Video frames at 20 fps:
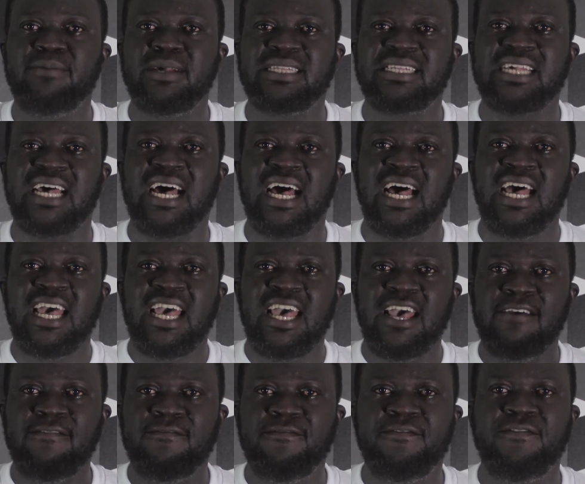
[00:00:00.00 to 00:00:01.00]
better
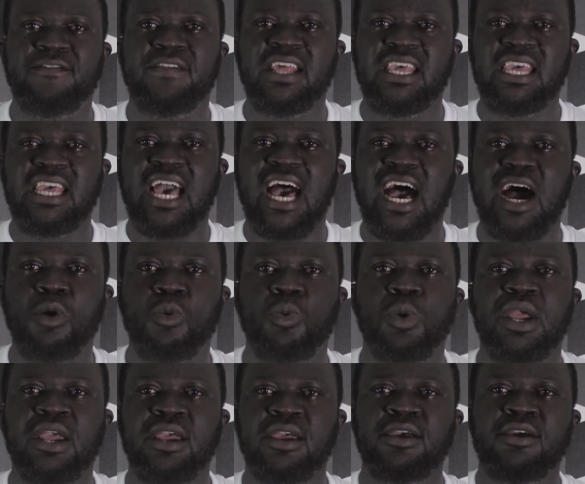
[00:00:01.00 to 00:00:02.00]
and flee
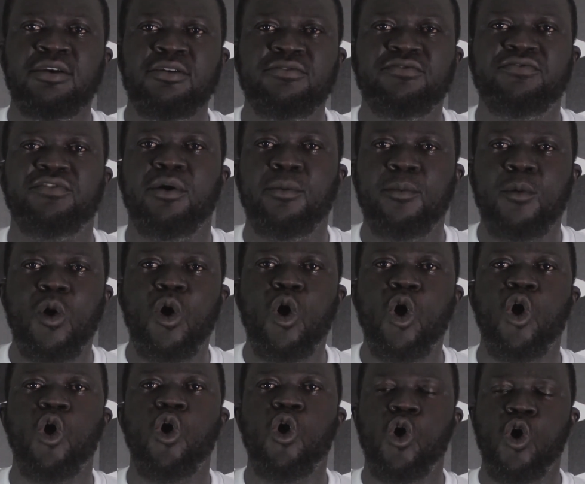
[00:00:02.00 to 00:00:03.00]
away from
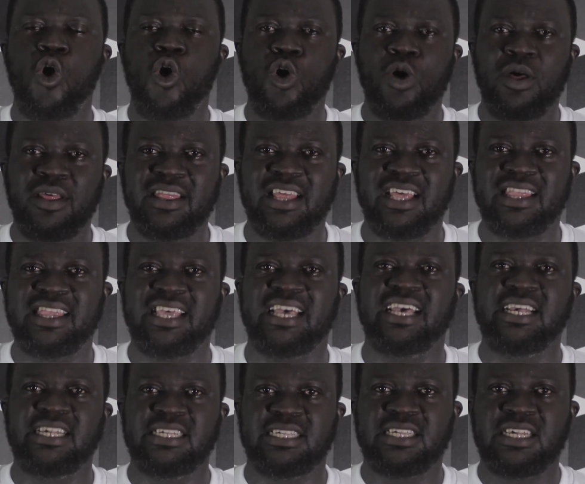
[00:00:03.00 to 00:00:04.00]
all the
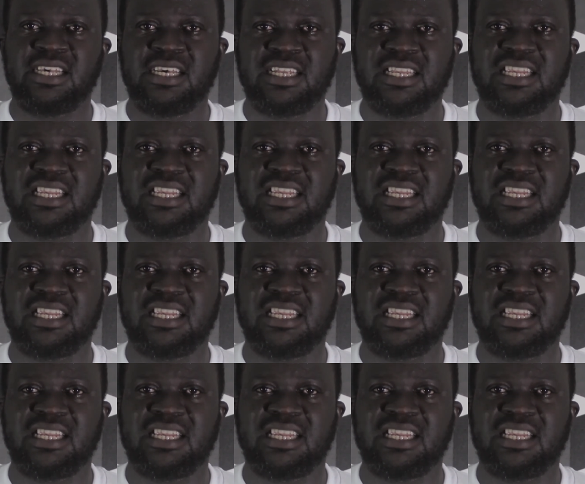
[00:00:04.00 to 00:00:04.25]
things